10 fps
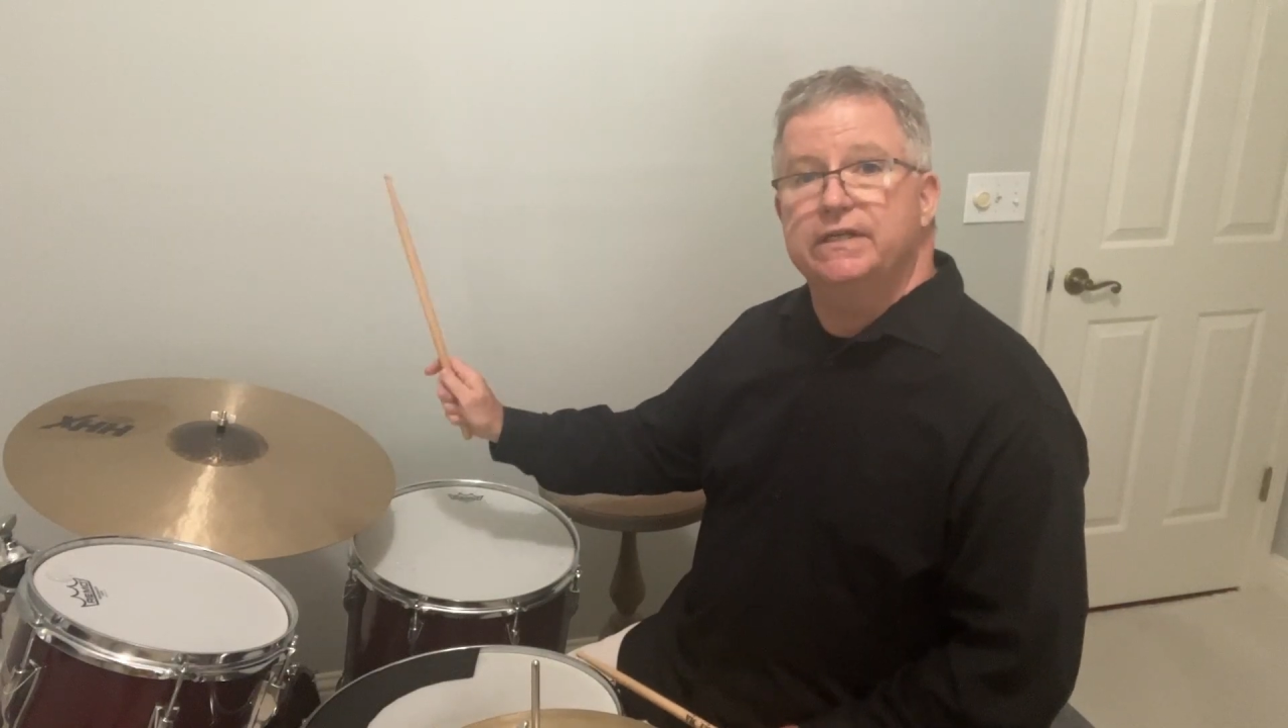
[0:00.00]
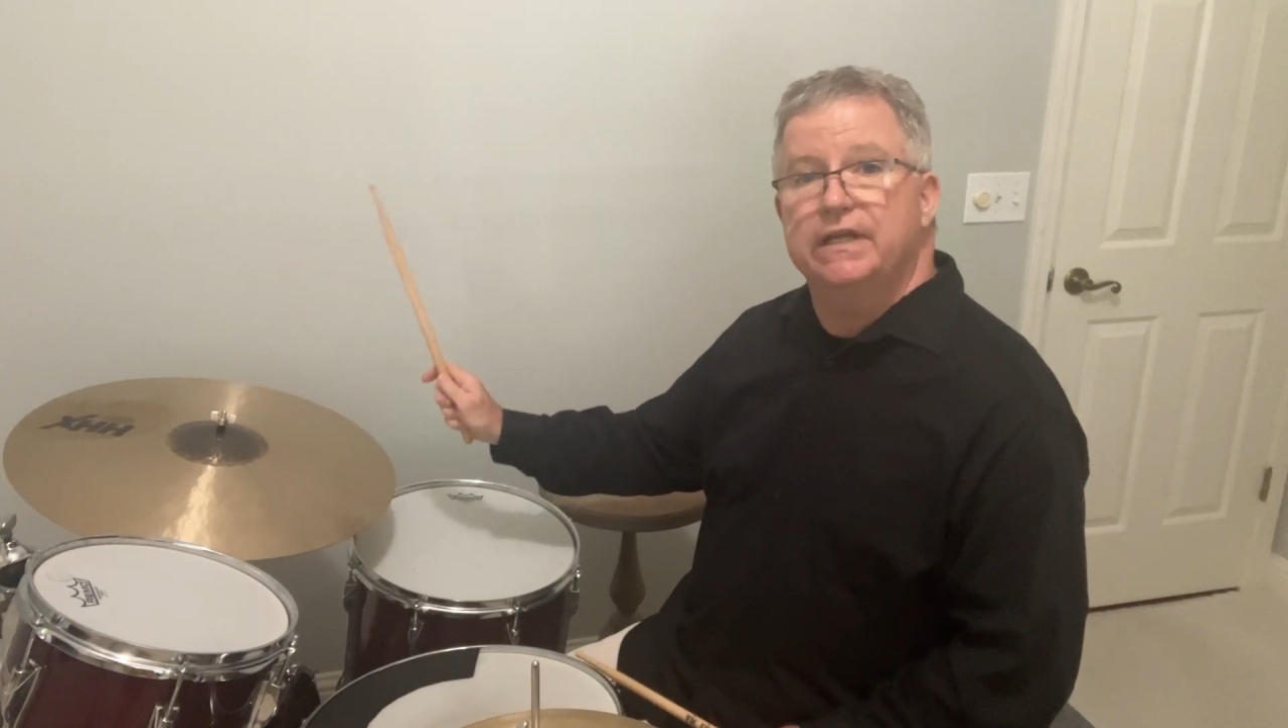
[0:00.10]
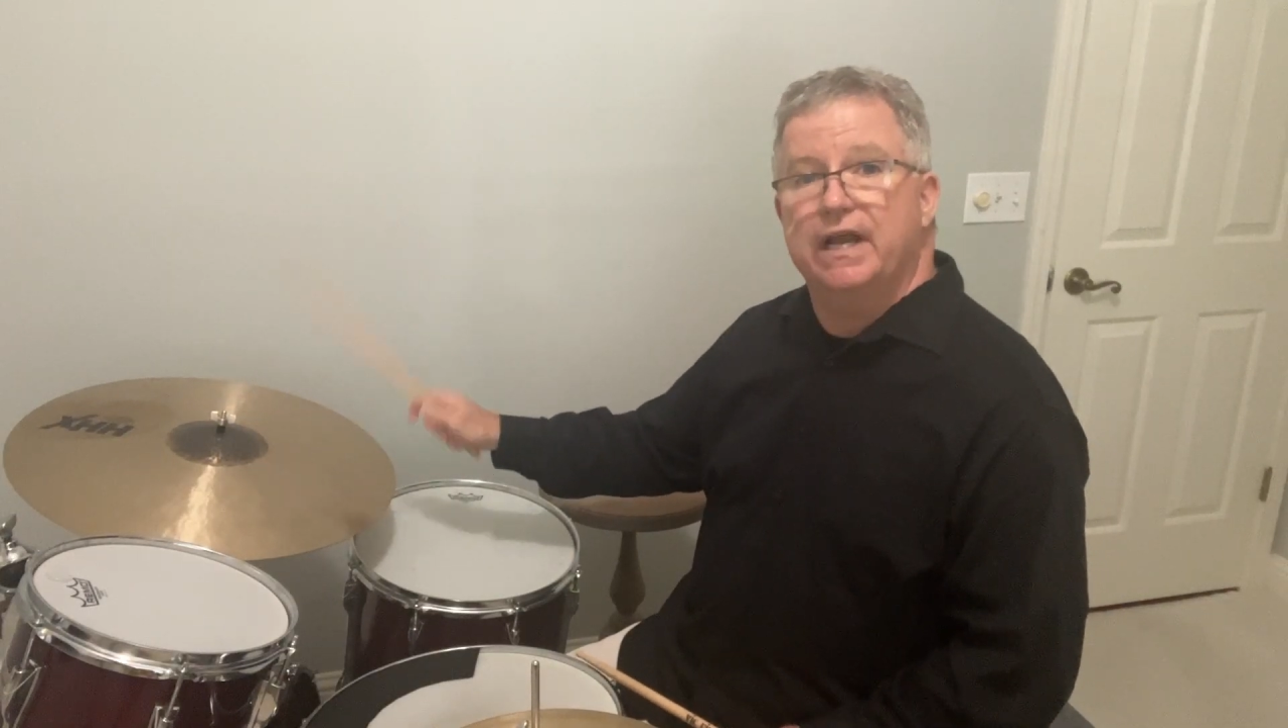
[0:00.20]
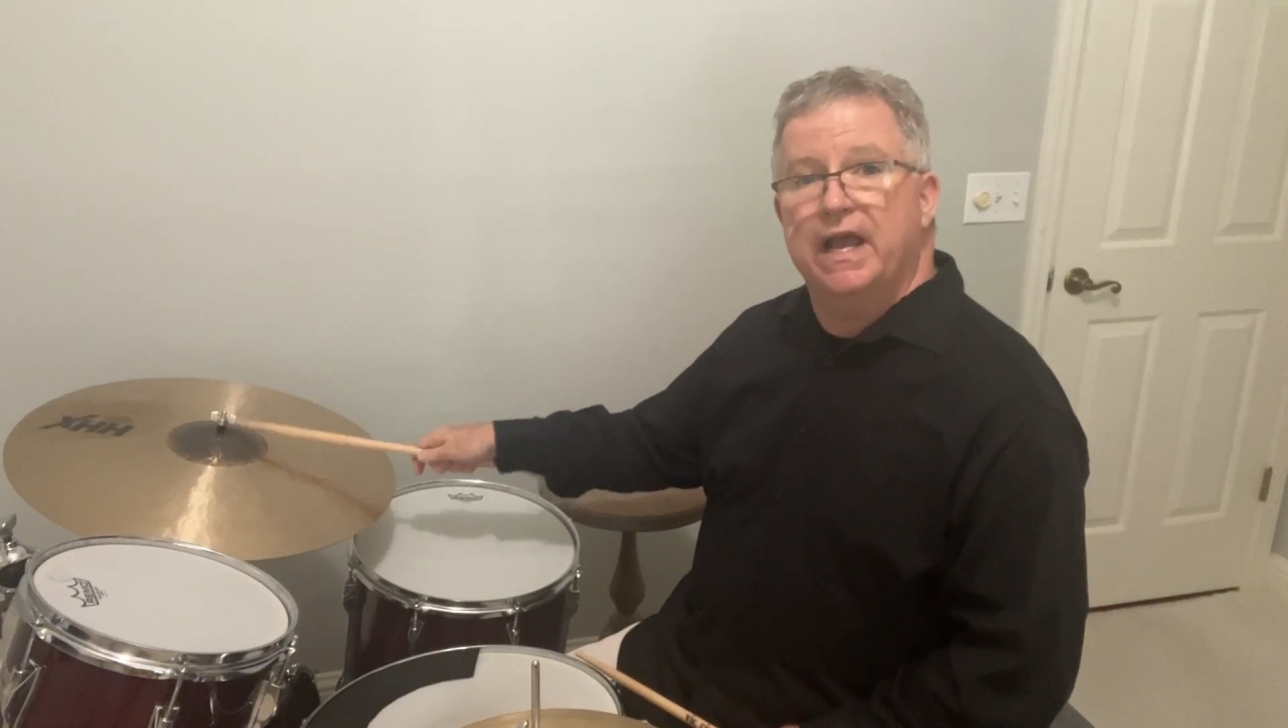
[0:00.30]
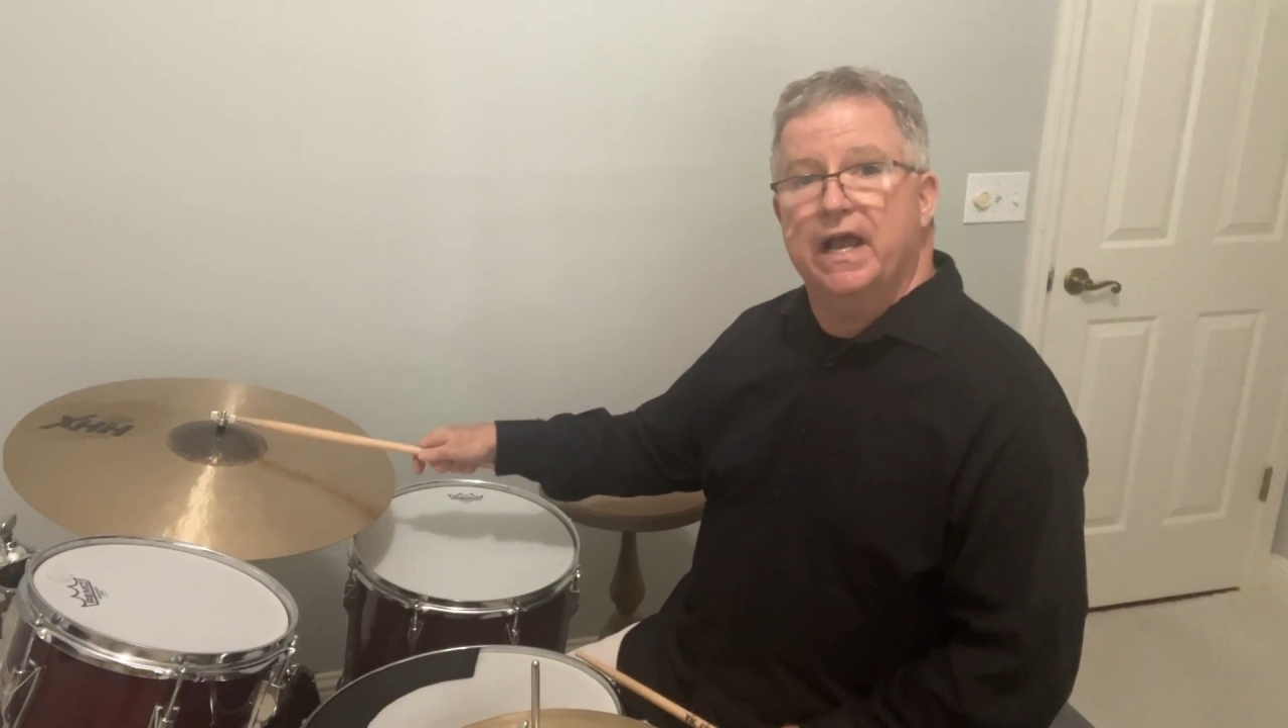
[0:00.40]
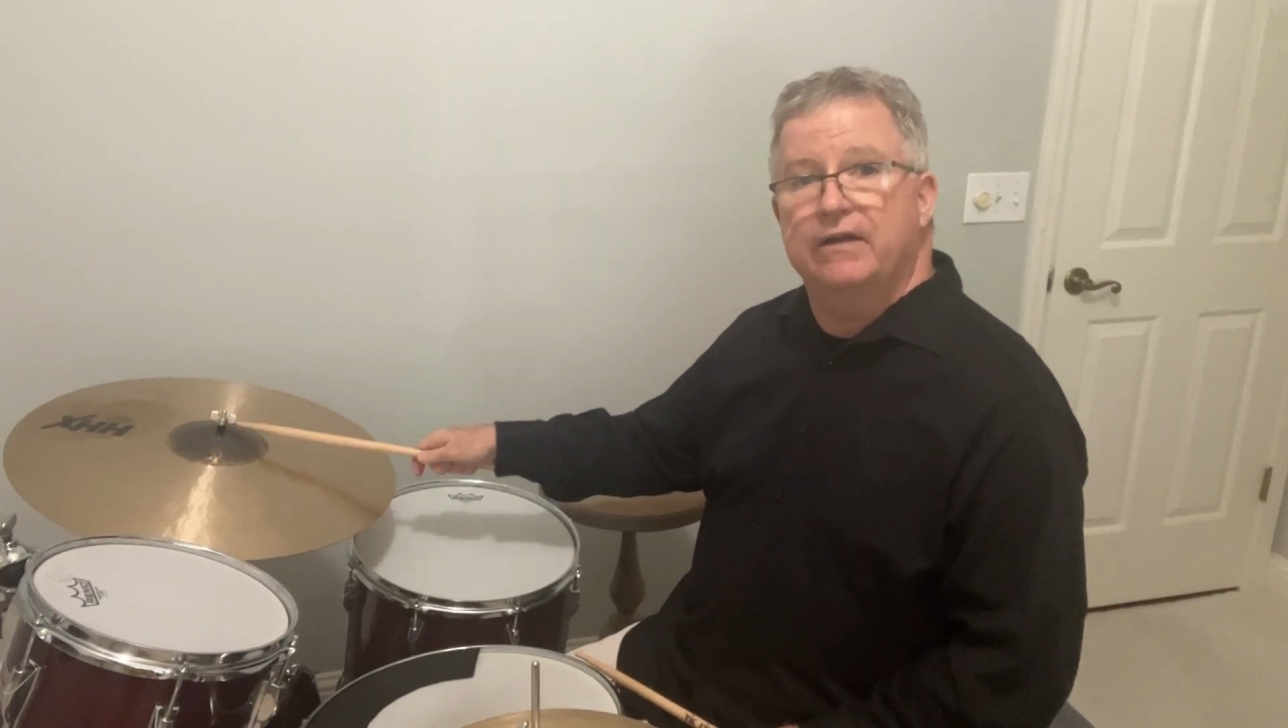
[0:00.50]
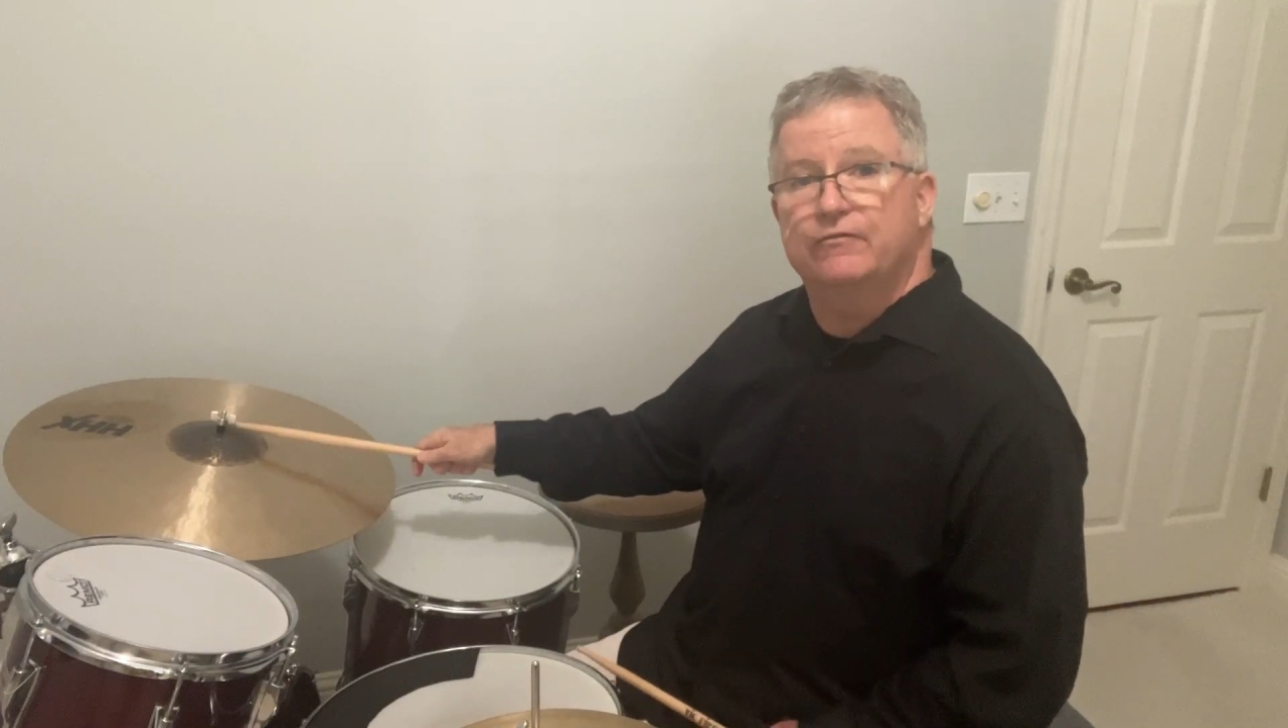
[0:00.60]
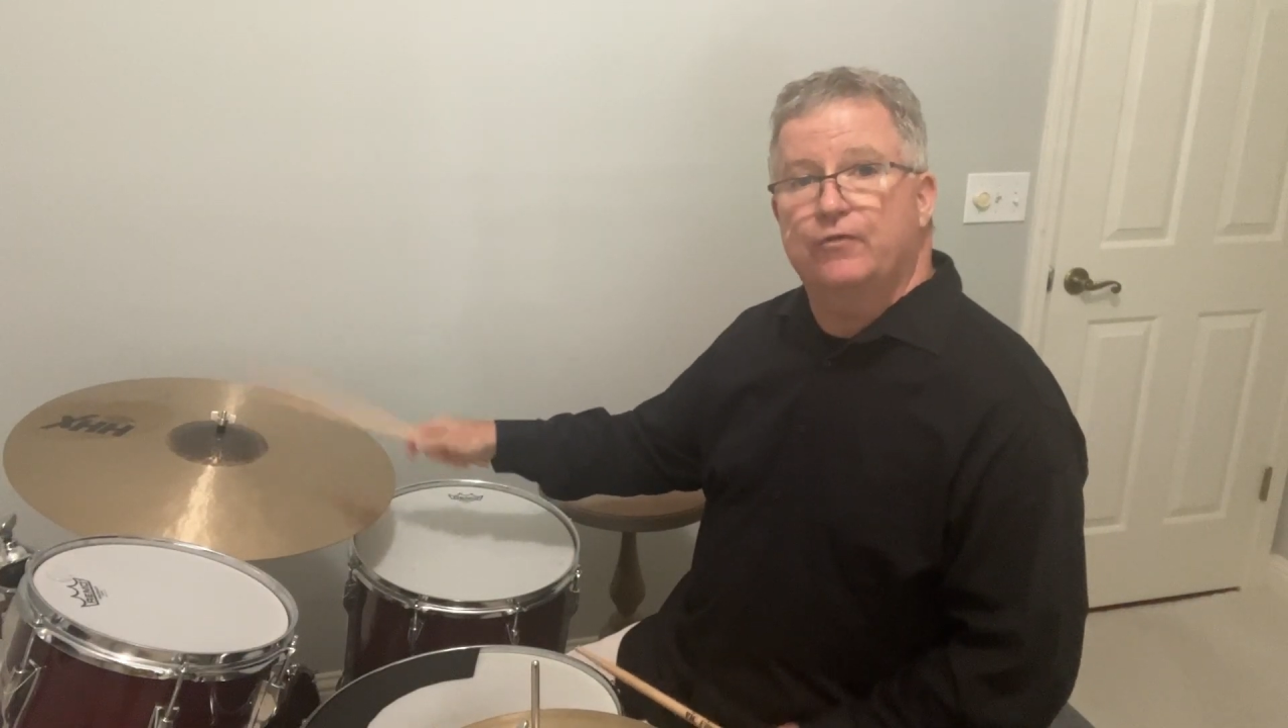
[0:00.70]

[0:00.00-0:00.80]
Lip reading: and